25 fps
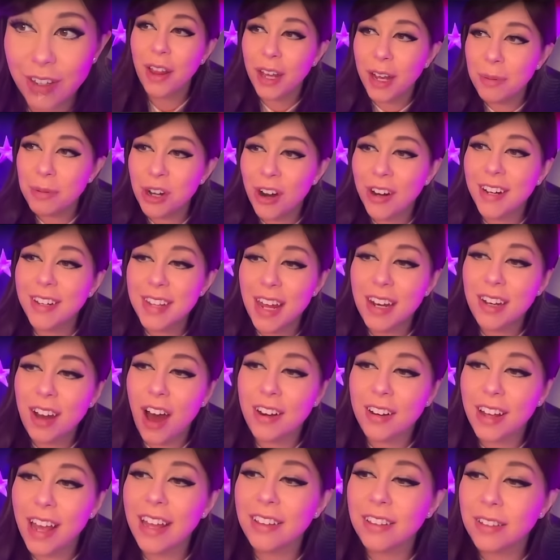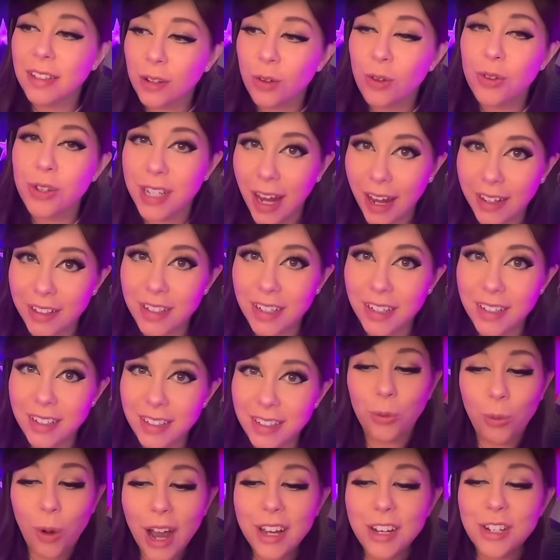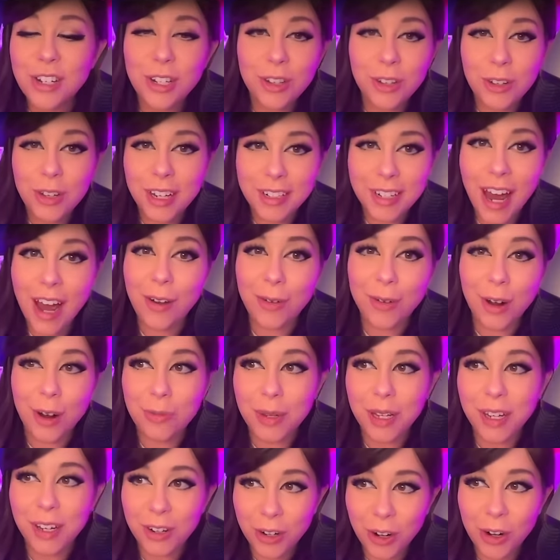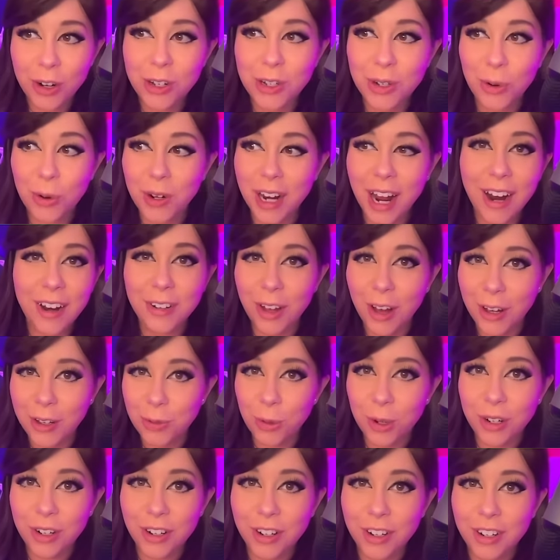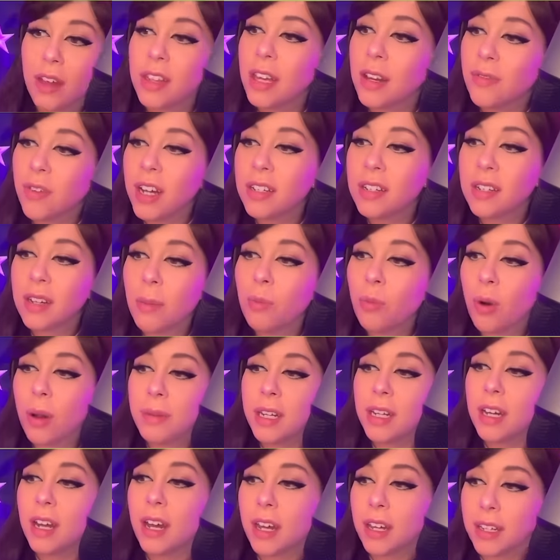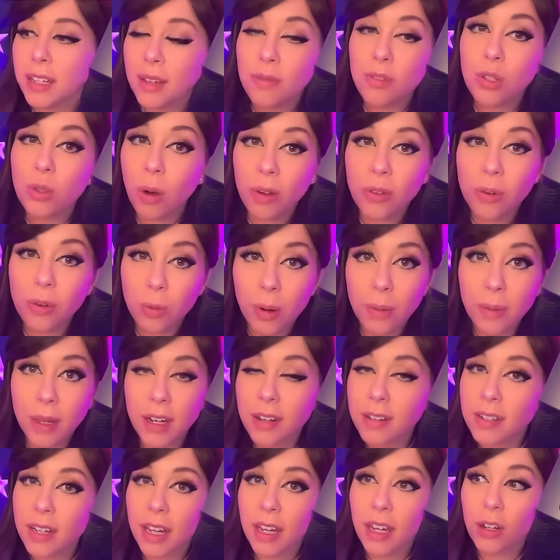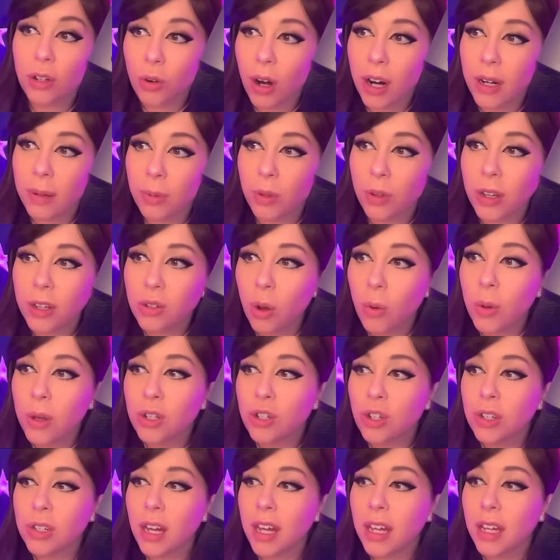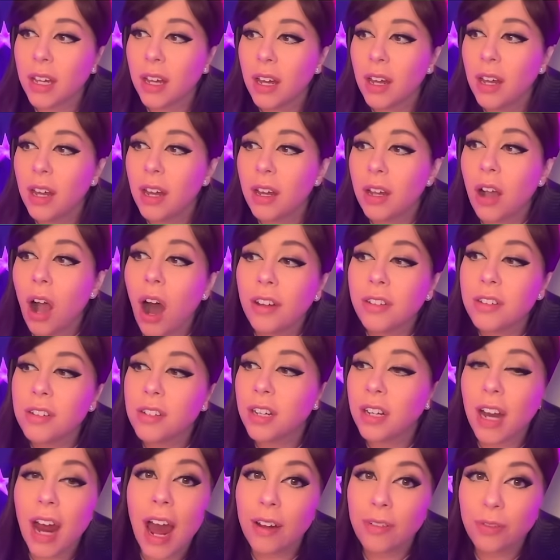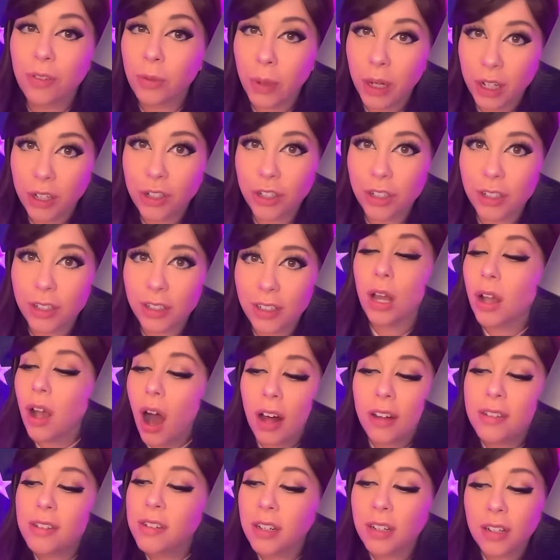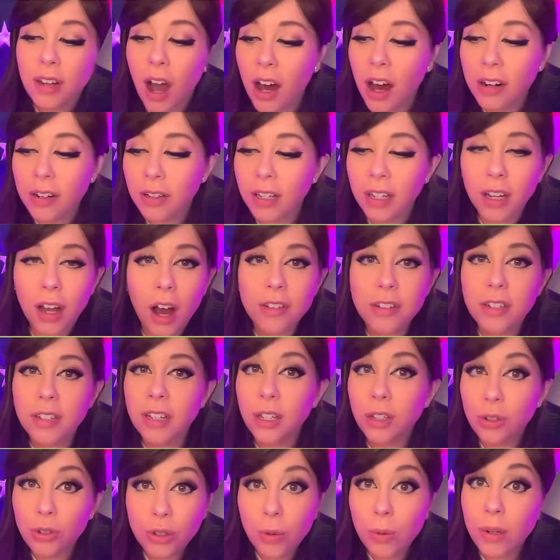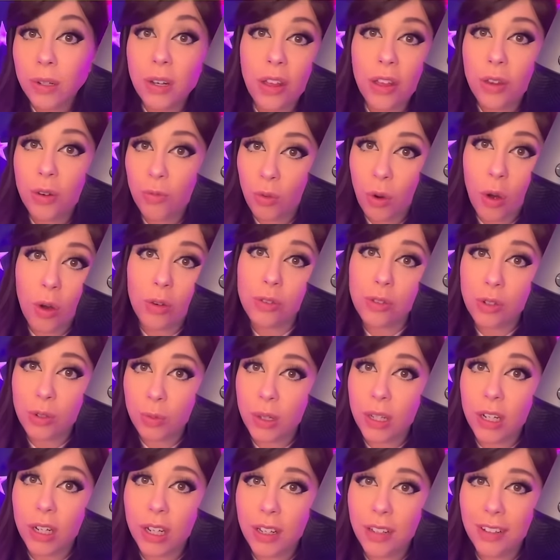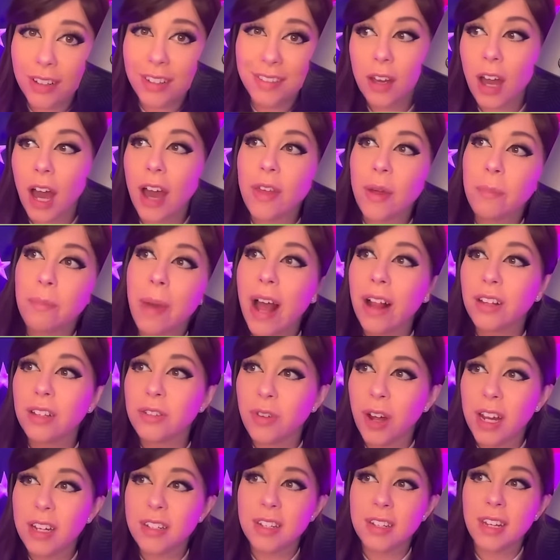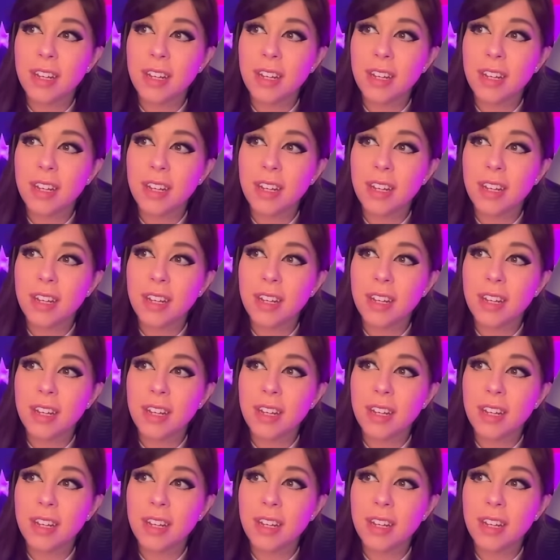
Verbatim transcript: Like, I'm sorry, is that not a little sexist? Why is she looking down on being a nurse or an airline worker? the advice not. some women give to other women is like incredible. It's always just like constant affirmation, constant coddling, constant like you're doing nothing wrong, sweetie. And then male advice is